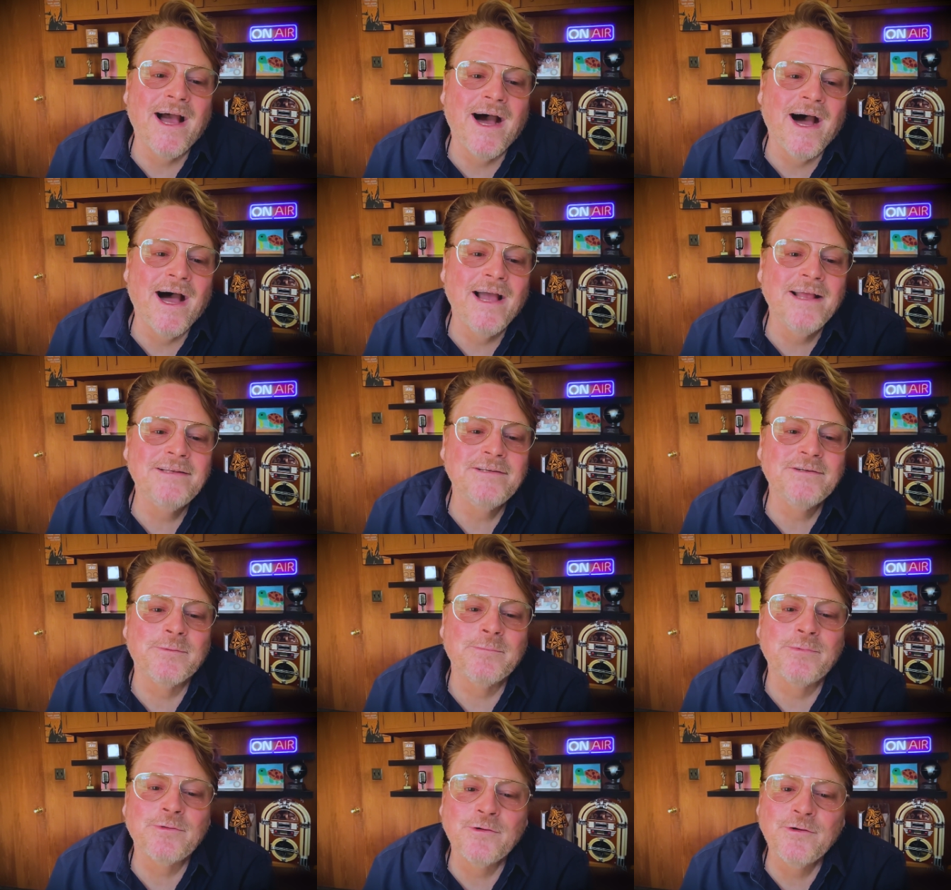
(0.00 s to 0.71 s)
I
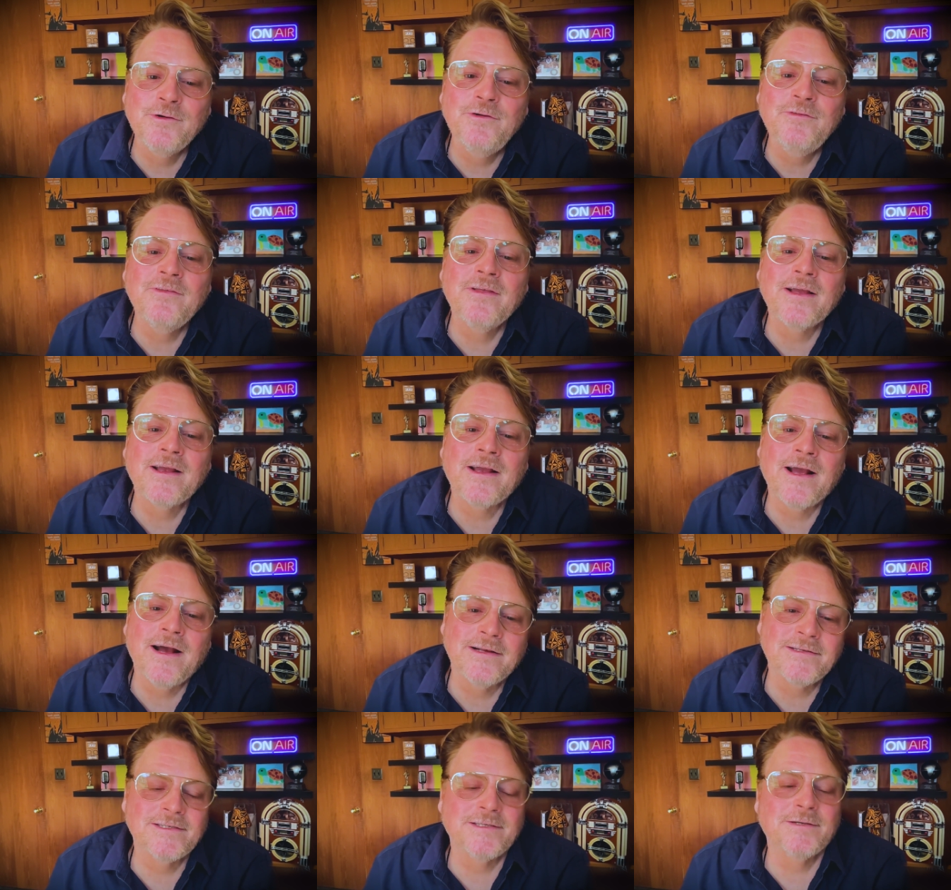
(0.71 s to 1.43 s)
to improve the
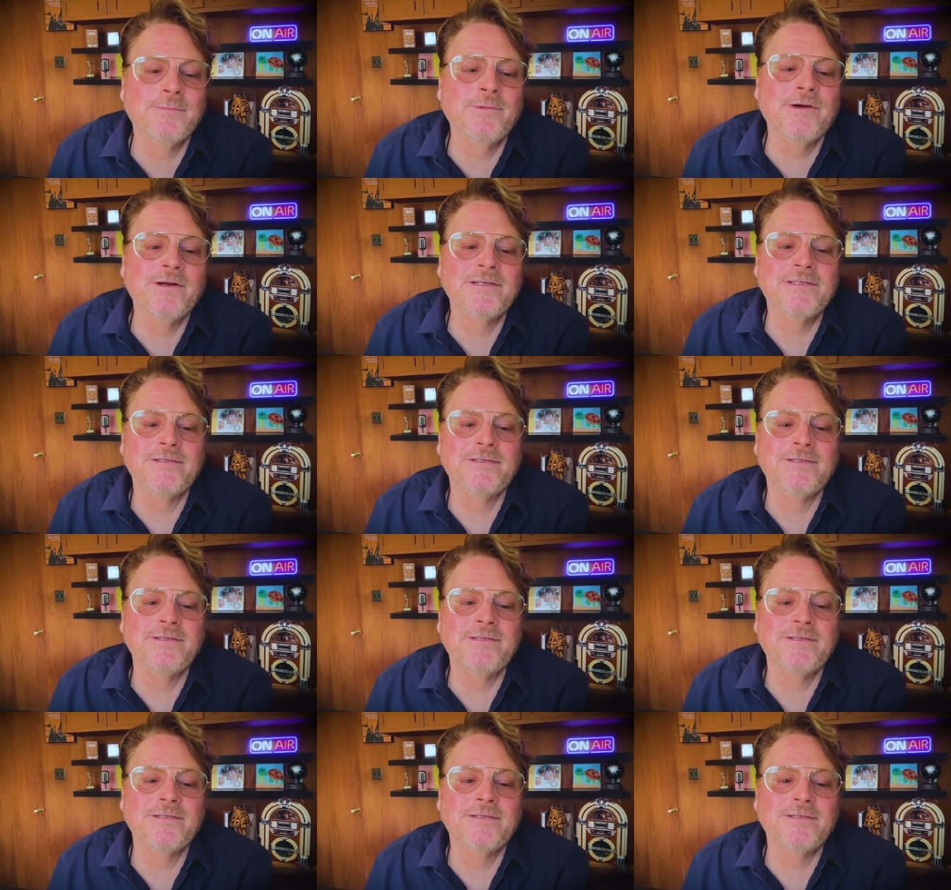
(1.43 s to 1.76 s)
customer